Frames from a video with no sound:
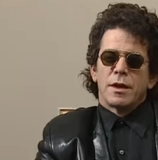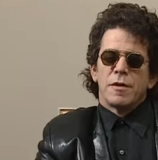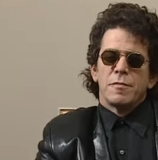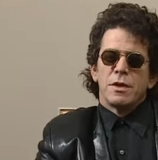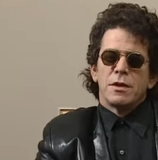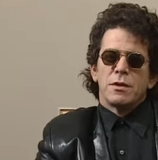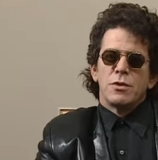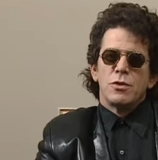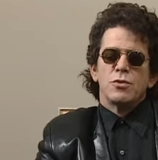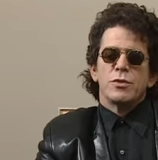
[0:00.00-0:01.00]
Gave me
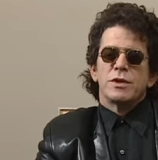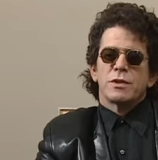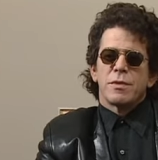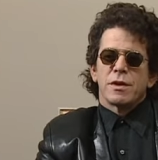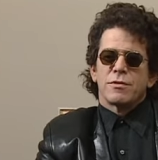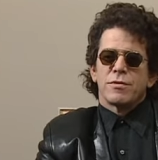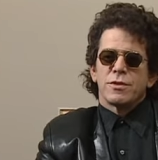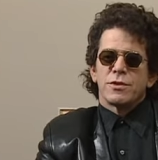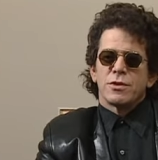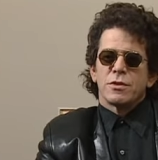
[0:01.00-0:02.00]
new respect for
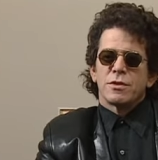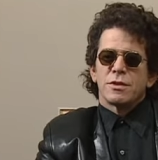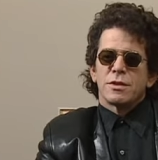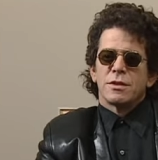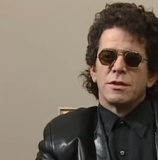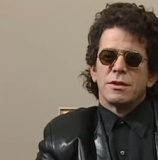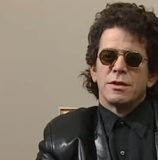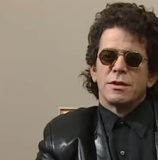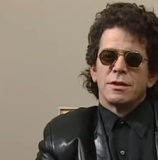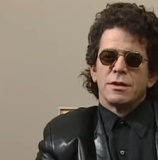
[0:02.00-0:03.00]
the journalist
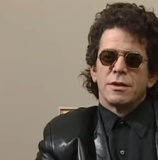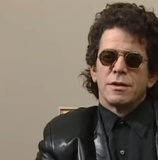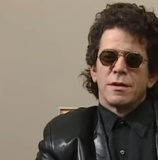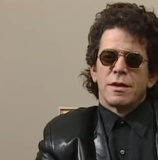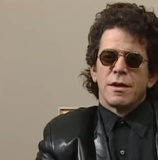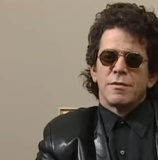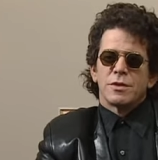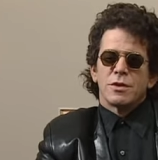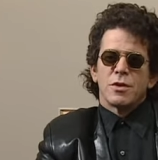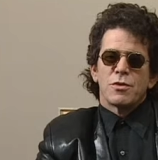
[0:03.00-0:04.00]

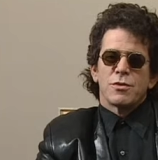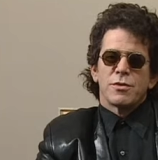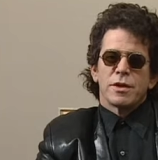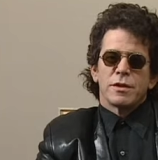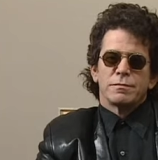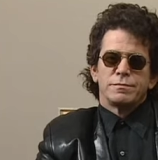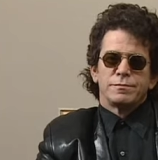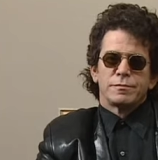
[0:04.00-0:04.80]
having to go through that.